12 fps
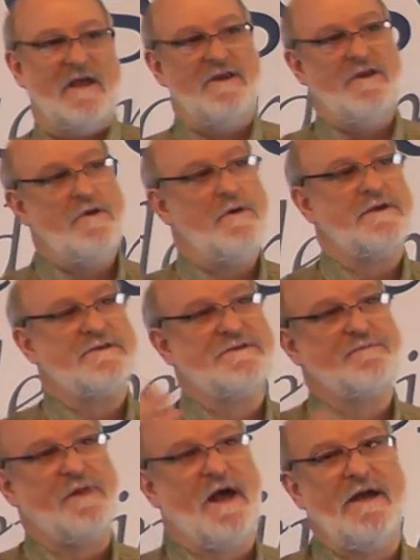Can you
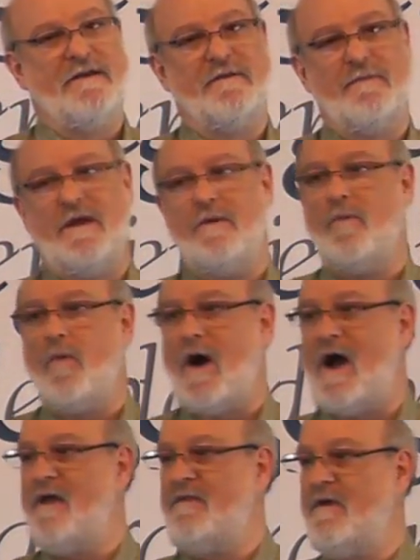explain to me
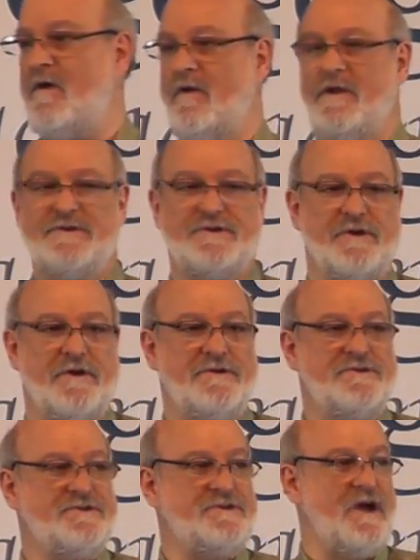why the early
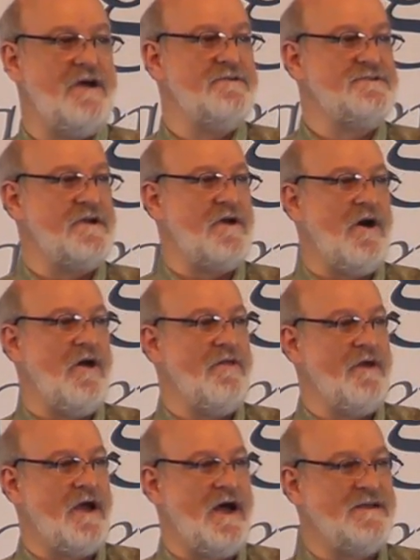church chose to call
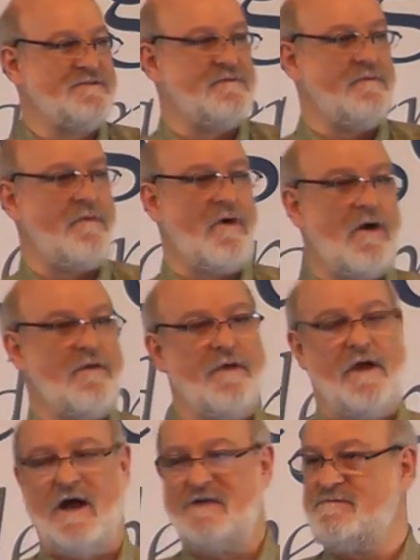the Gospel of Mark
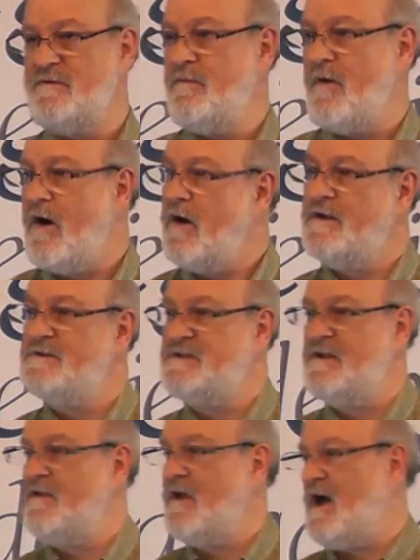the Gospel of Mark
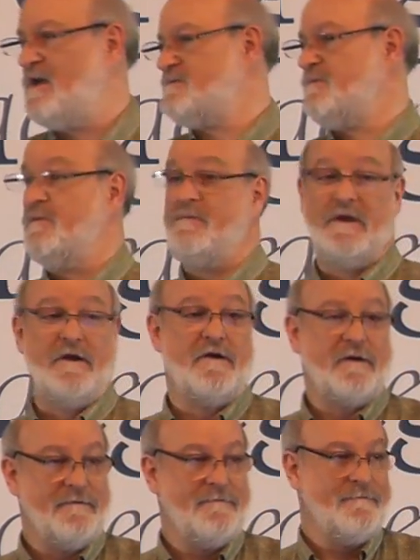instead of the Gospel of
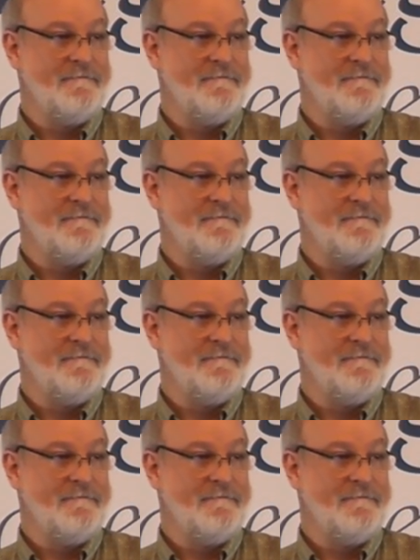Peter?